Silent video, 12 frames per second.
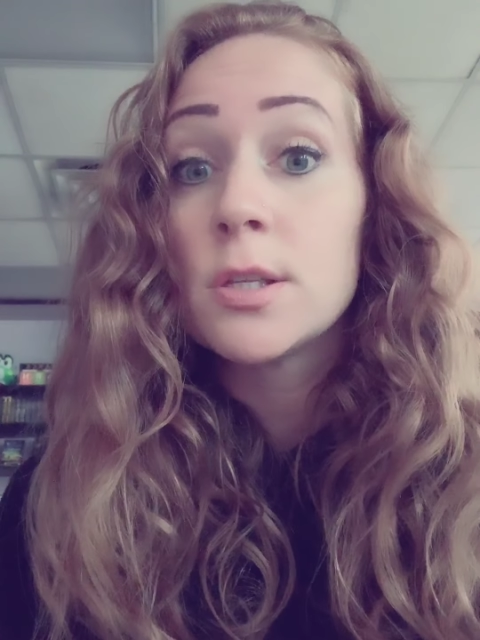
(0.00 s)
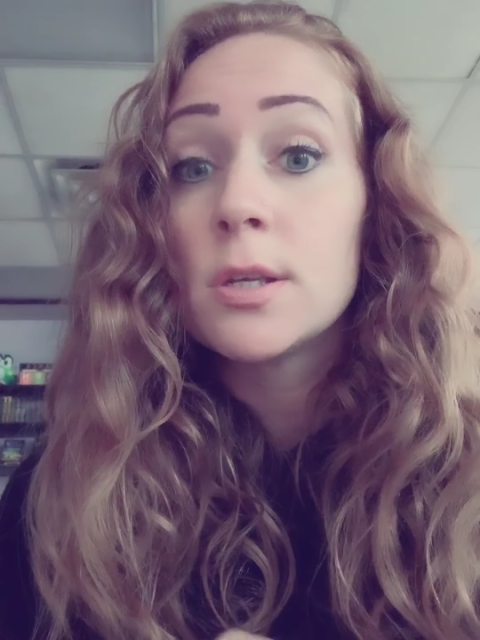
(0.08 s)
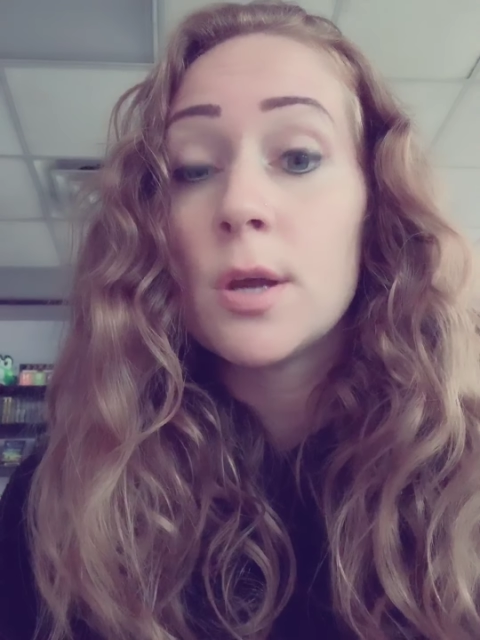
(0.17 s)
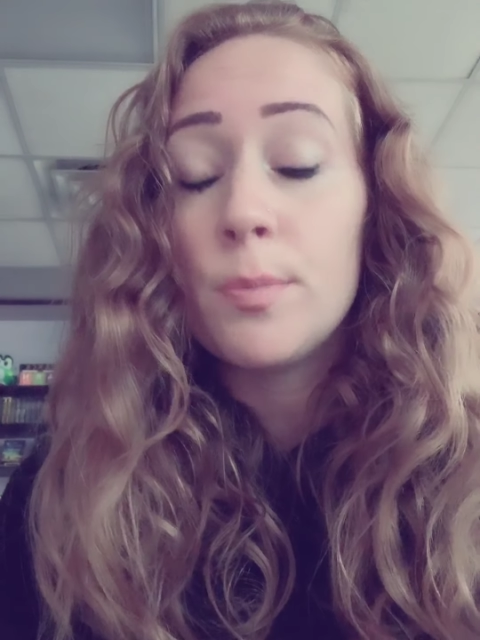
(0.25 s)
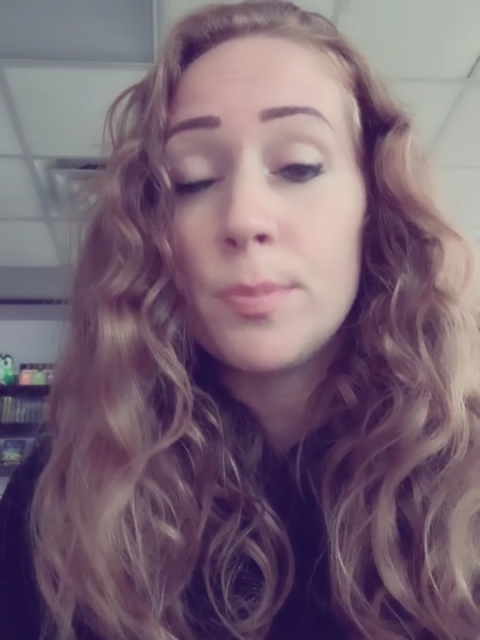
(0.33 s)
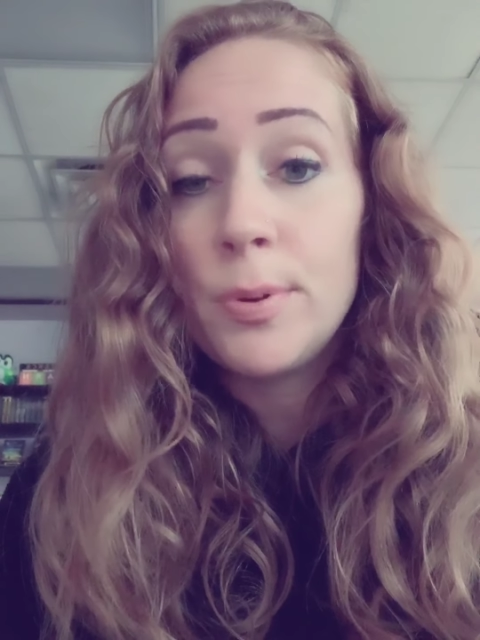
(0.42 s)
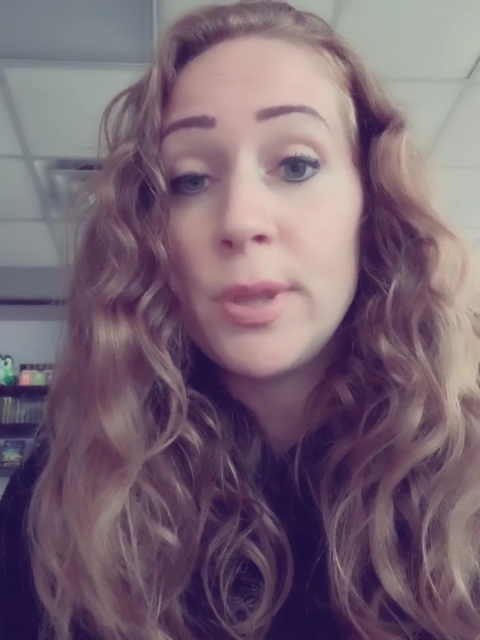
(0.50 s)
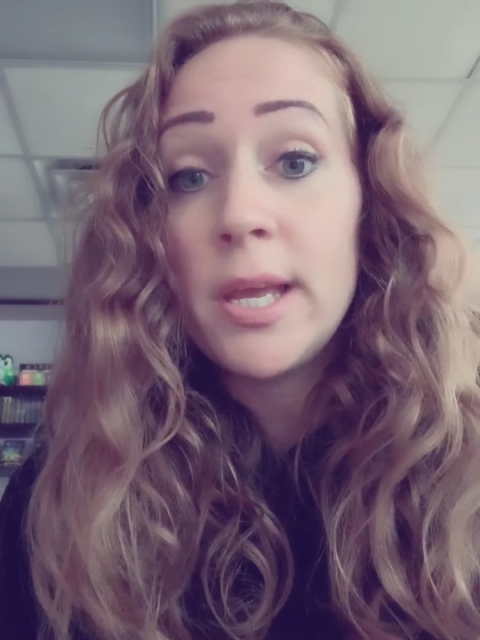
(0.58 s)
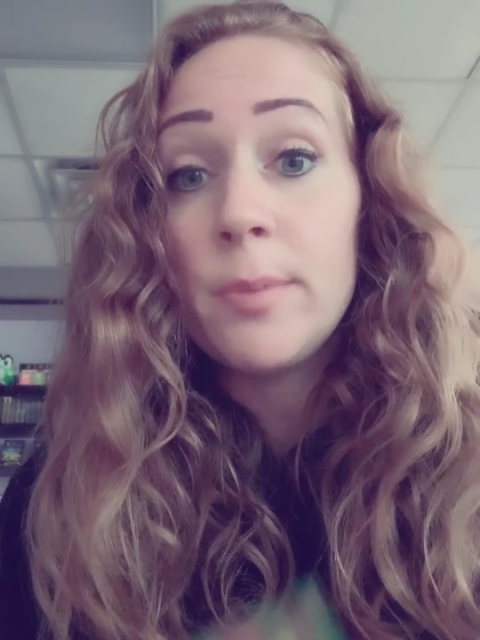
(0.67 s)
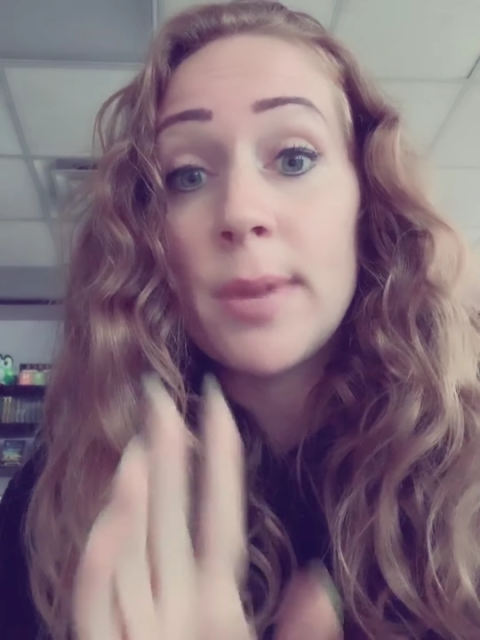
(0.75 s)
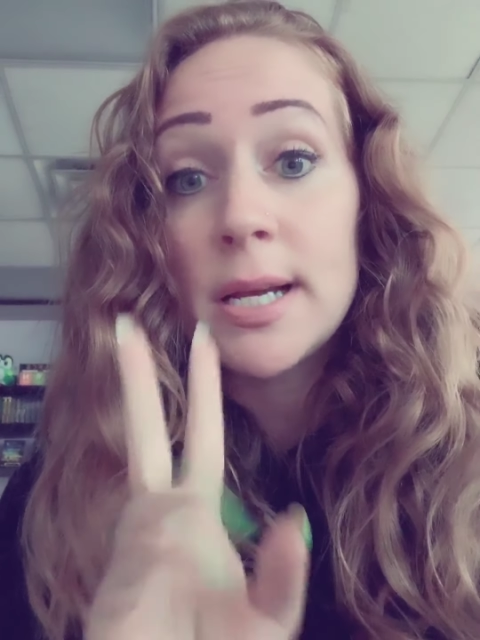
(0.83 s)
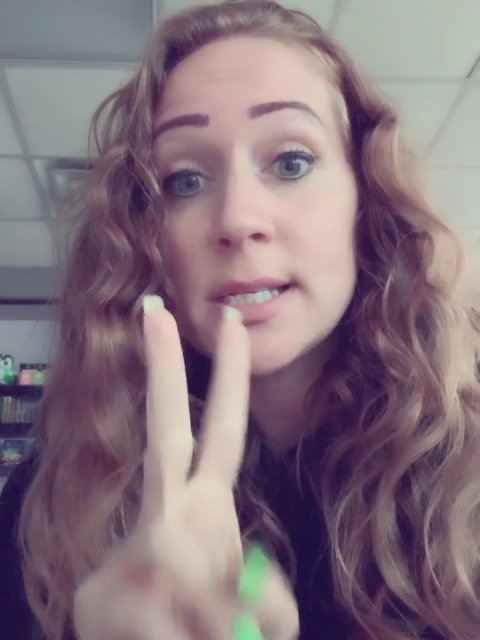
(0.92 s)

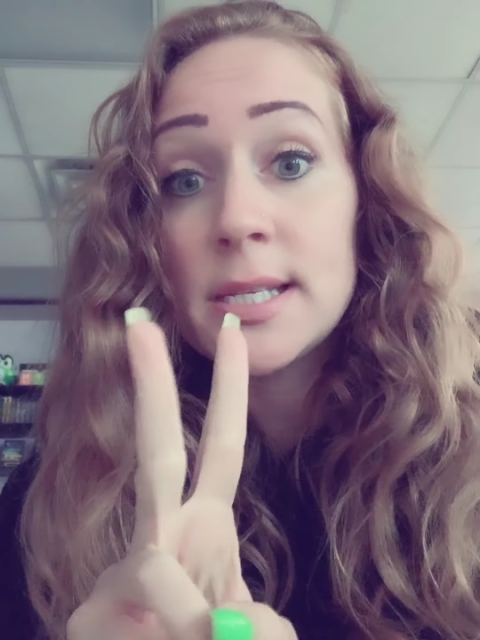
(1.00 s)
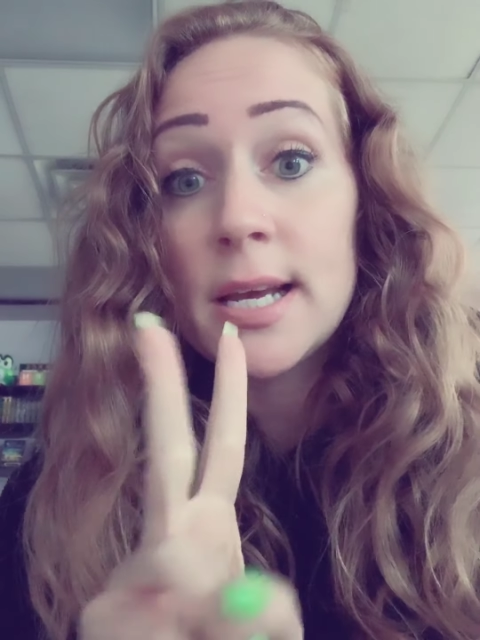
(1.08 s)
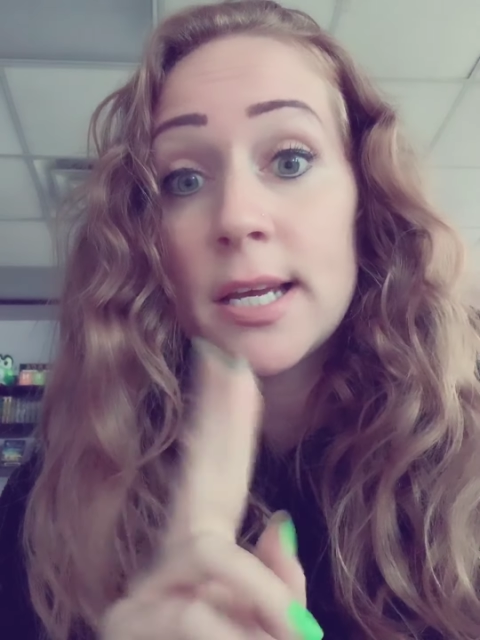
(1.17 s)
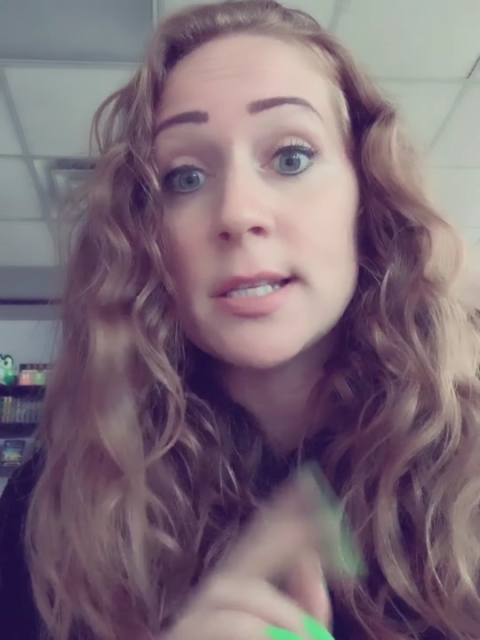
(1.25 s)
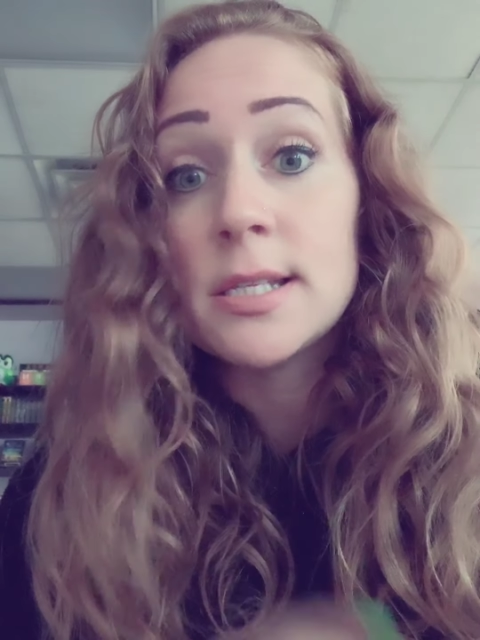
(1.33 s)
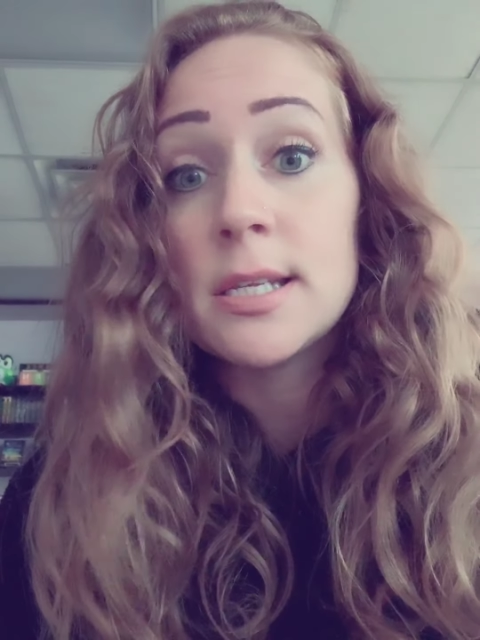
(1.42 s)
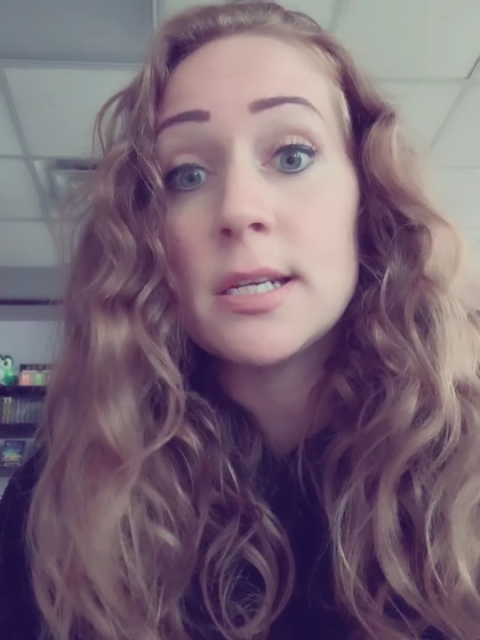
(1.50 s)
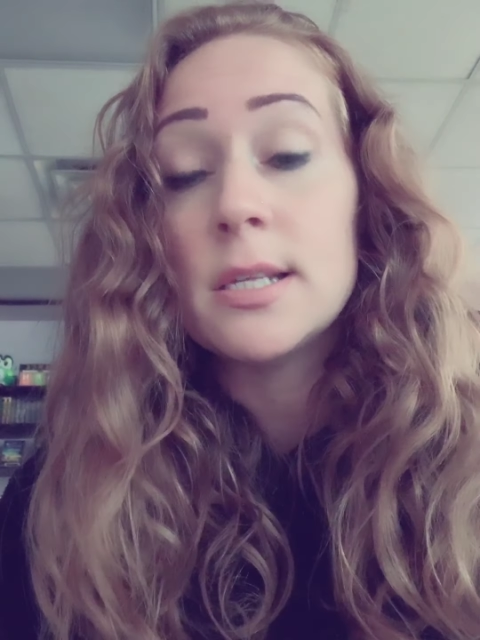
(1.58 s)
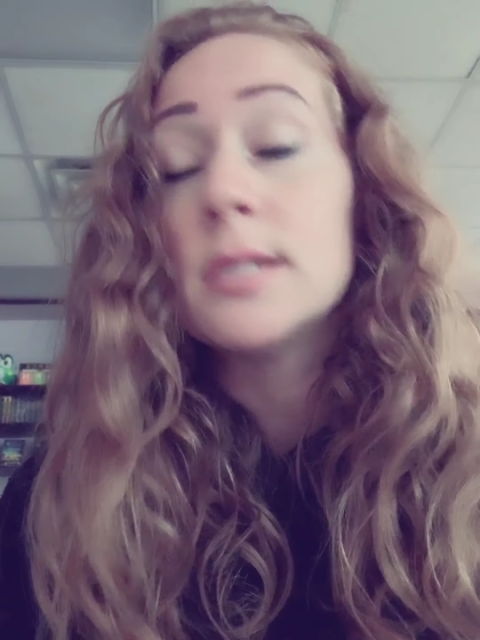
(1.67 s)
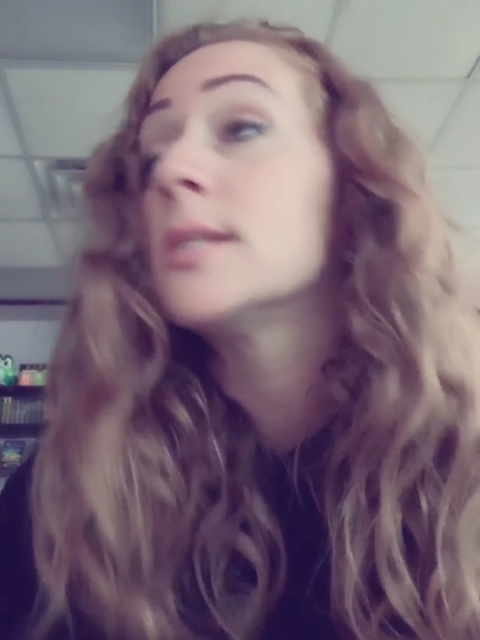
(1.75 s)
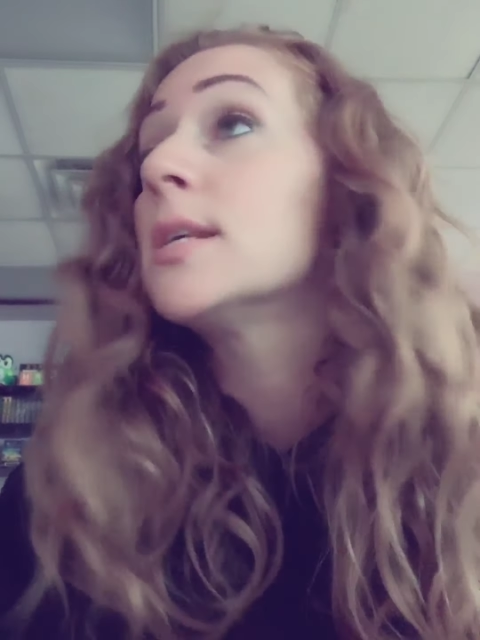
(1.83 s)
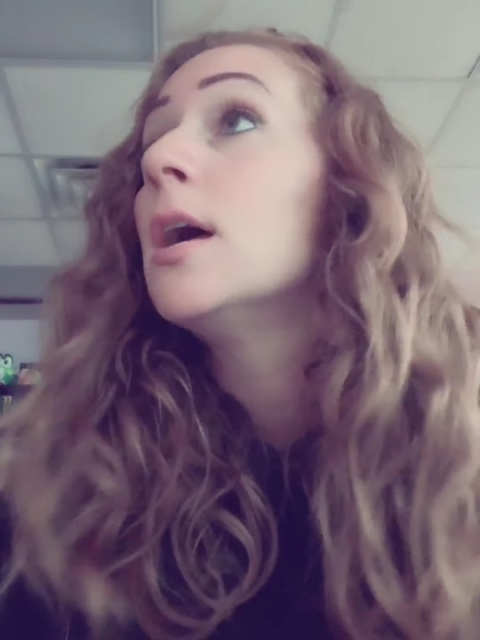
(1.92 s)
complete my second
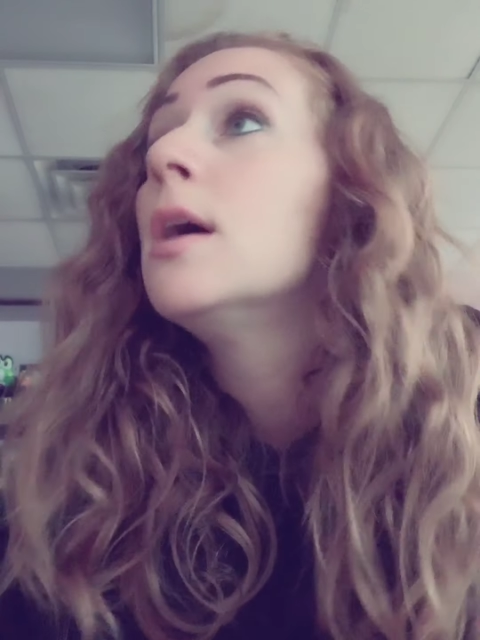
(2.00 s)
sentence.